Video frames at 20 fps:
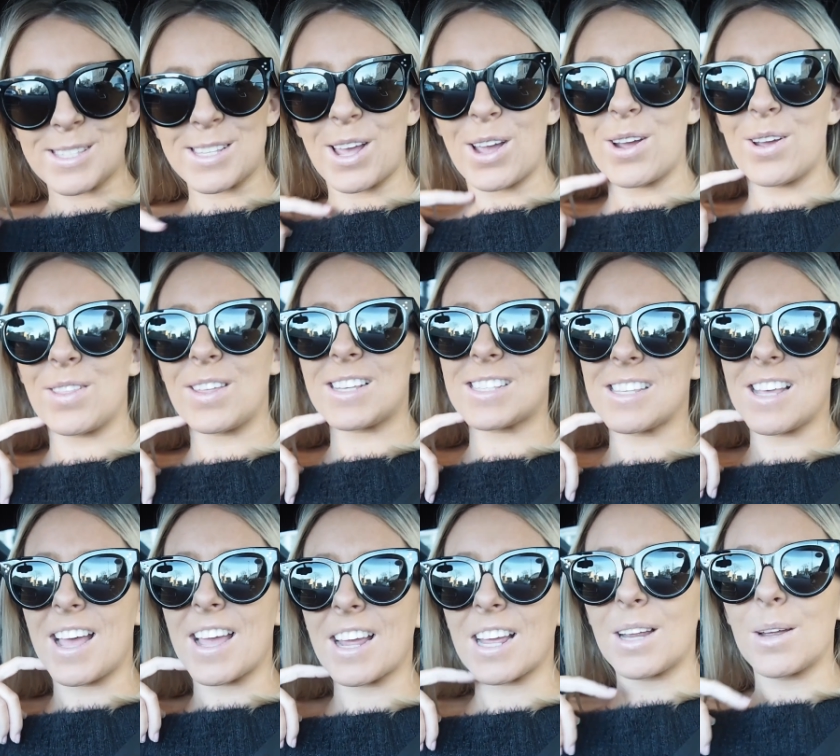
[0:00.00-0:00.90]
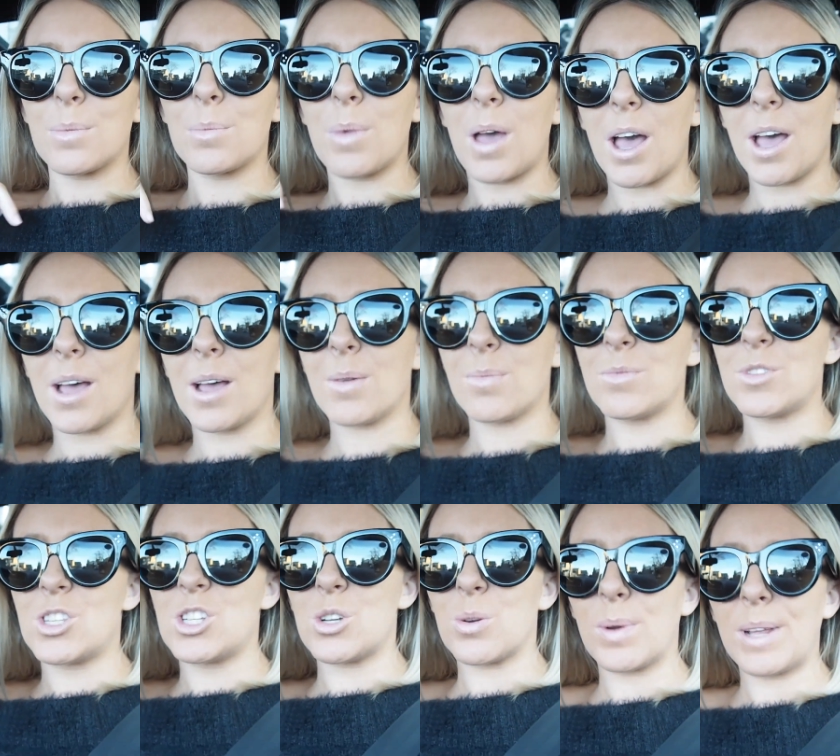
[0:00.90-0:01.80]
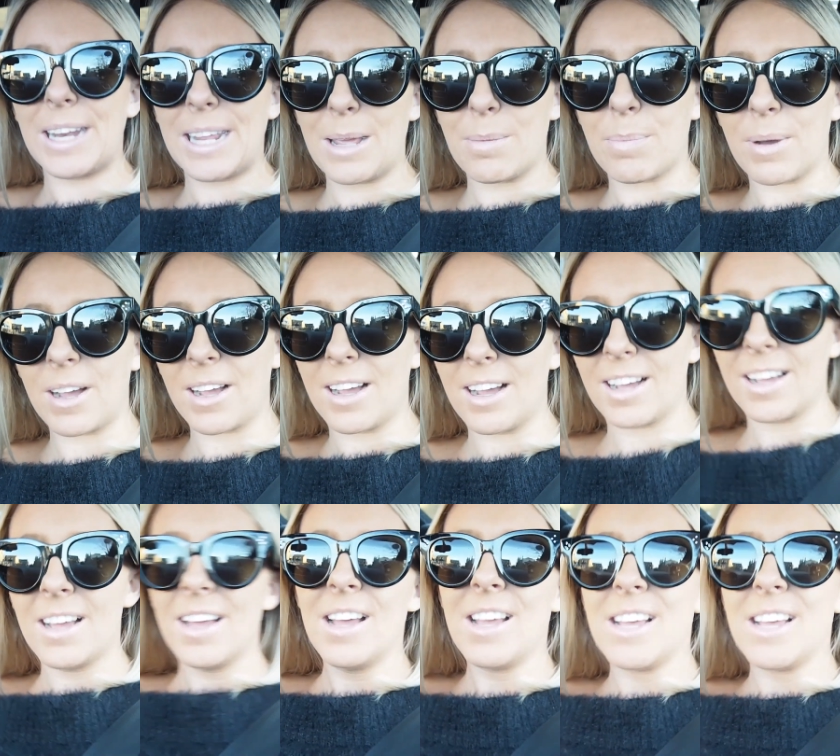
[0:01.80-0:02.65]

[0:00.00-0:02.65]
So there's like Dua Lipa,